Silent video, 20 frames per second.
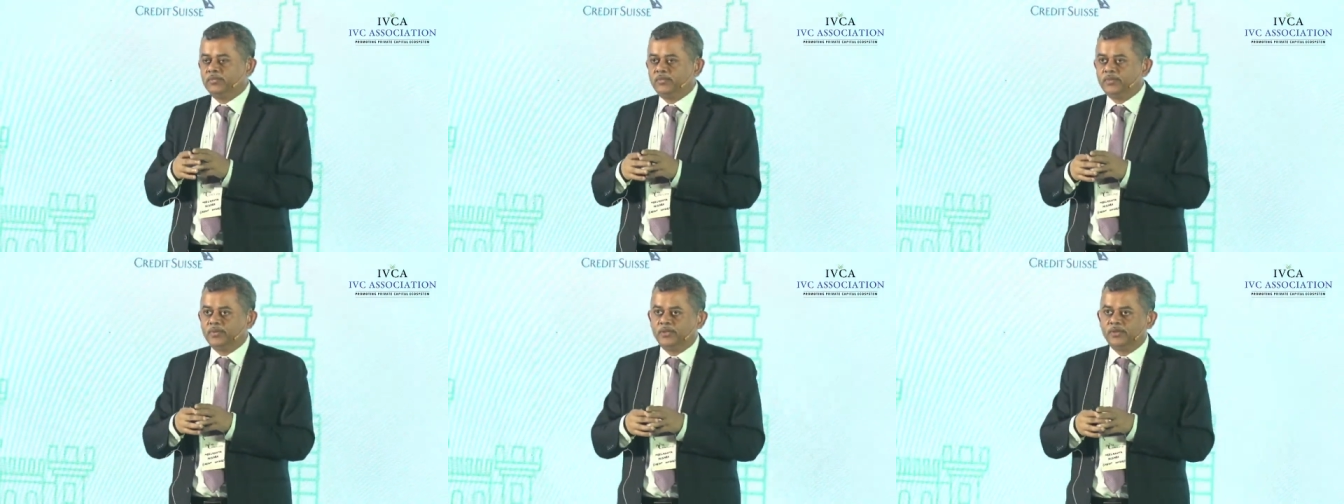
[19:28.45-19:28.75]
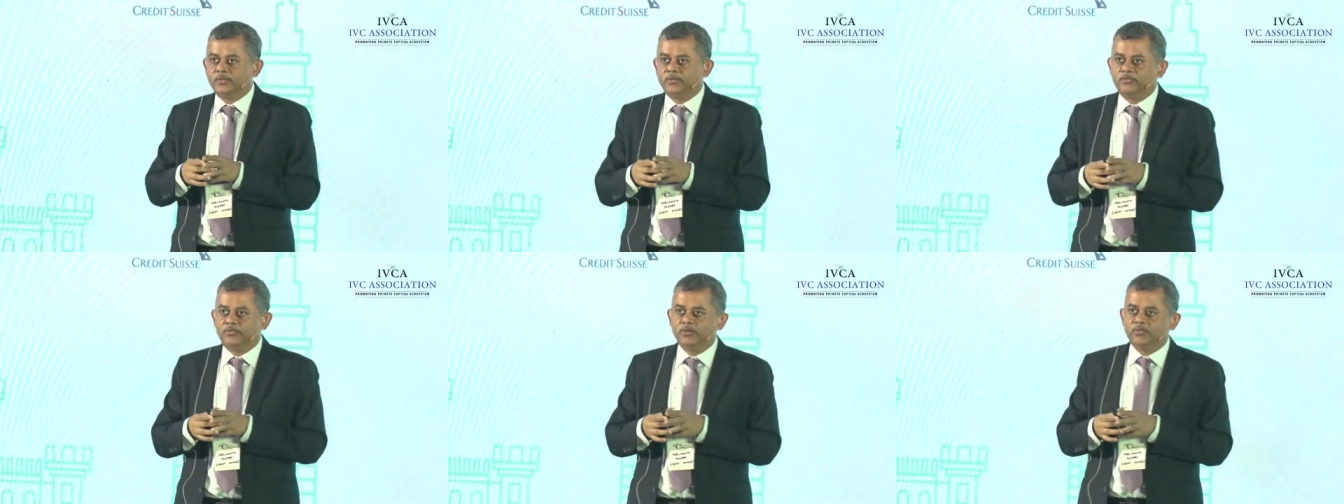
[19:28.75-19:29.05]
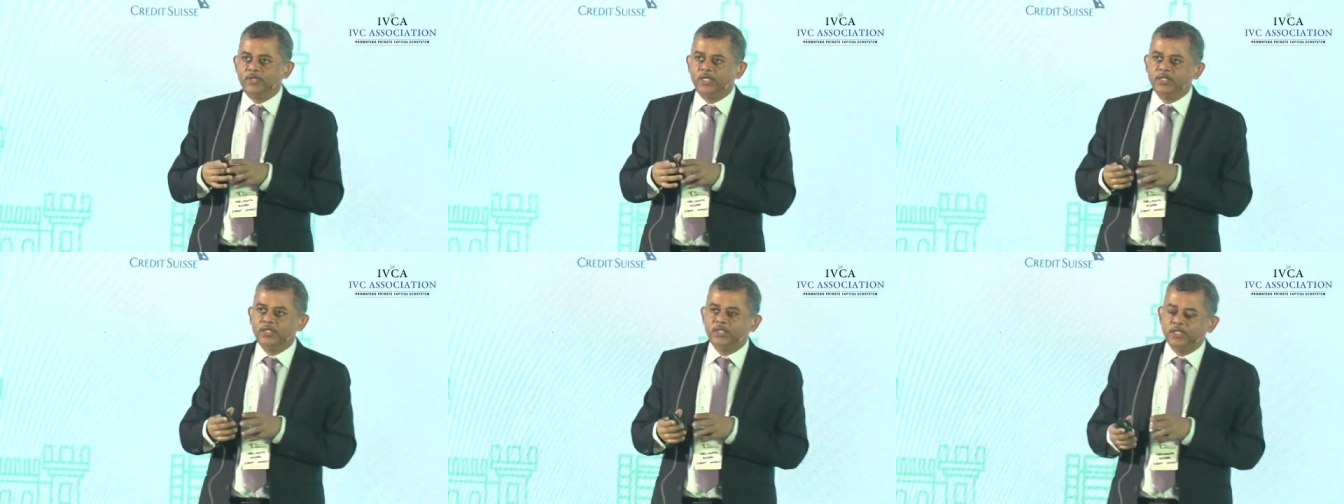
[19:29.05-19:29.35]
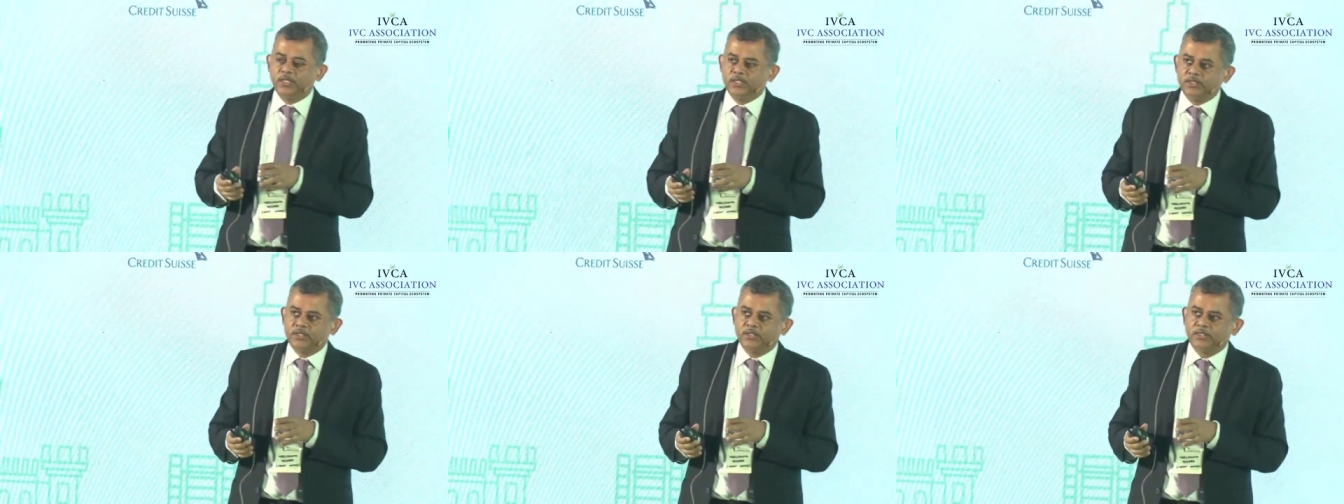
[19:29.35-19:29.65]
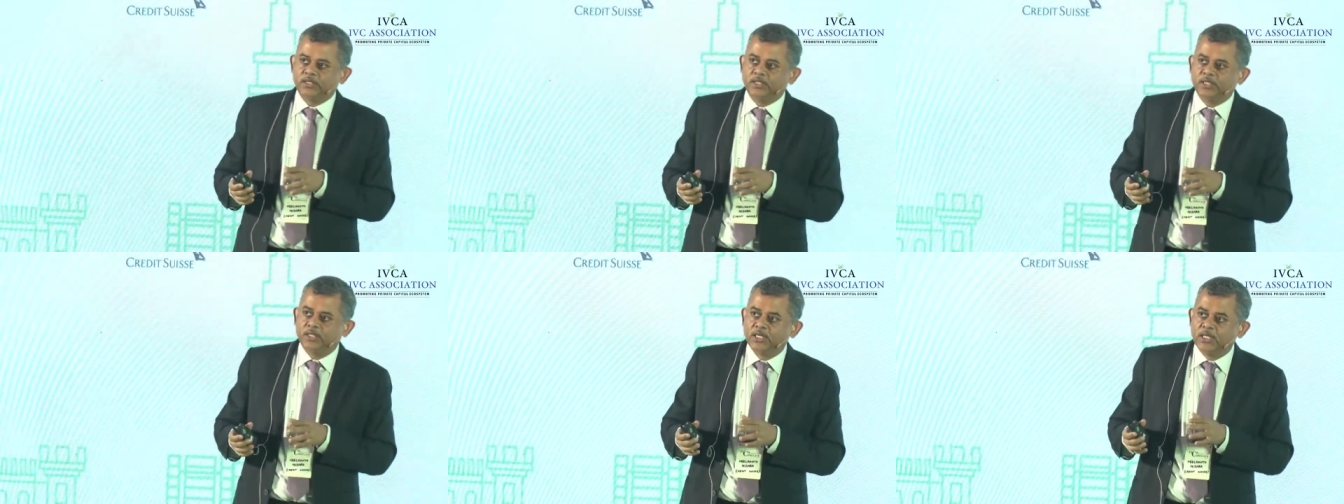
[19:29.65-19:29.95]
So there is less money,
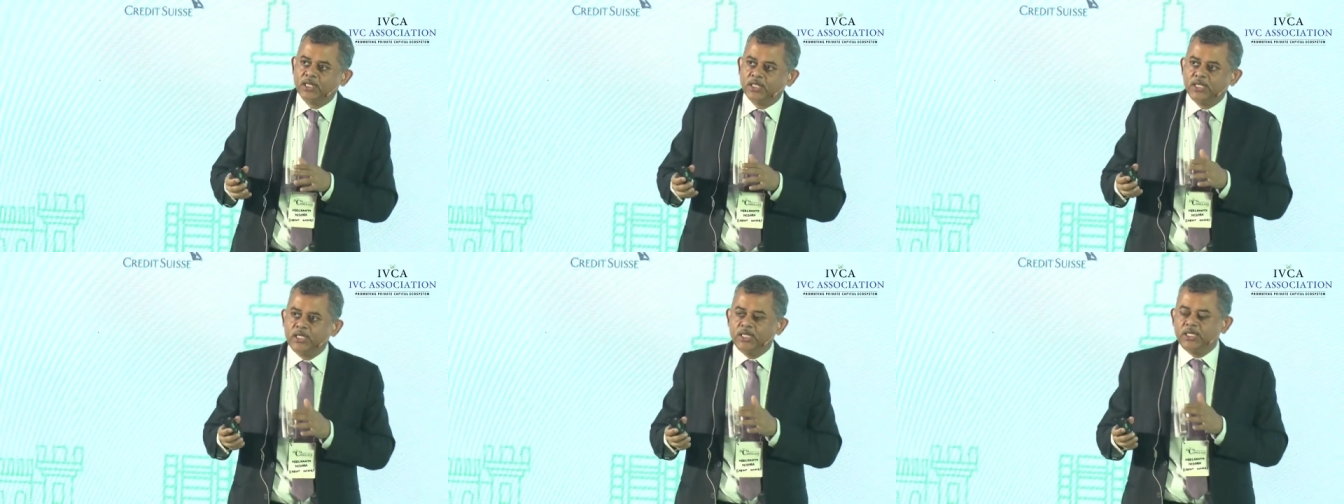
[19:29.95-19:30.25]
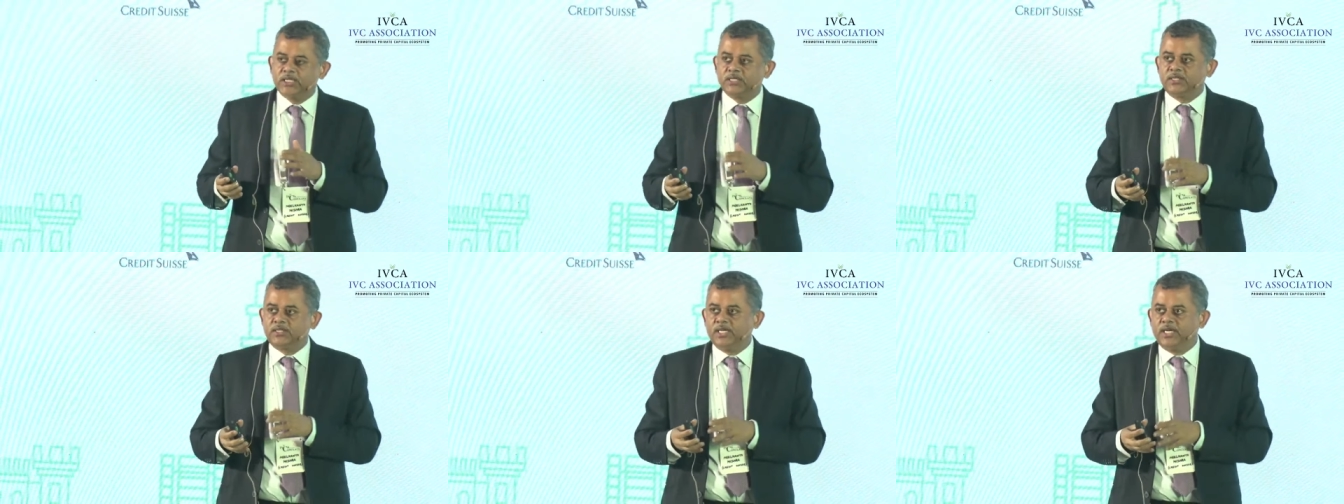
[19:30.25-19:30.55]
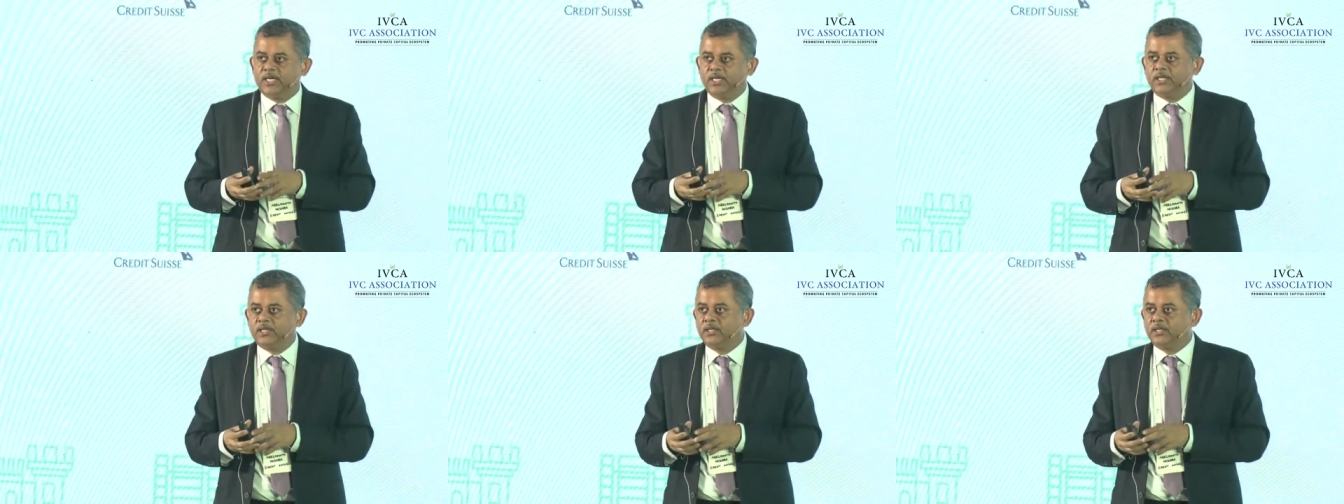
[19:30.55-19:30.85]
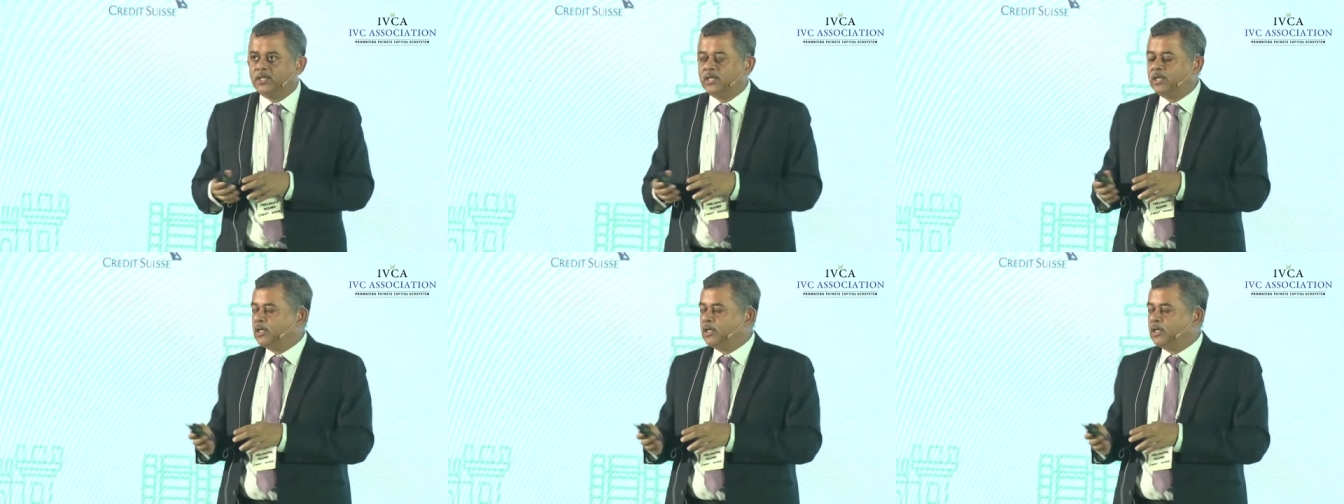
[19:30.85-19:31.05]
and it is costlier money.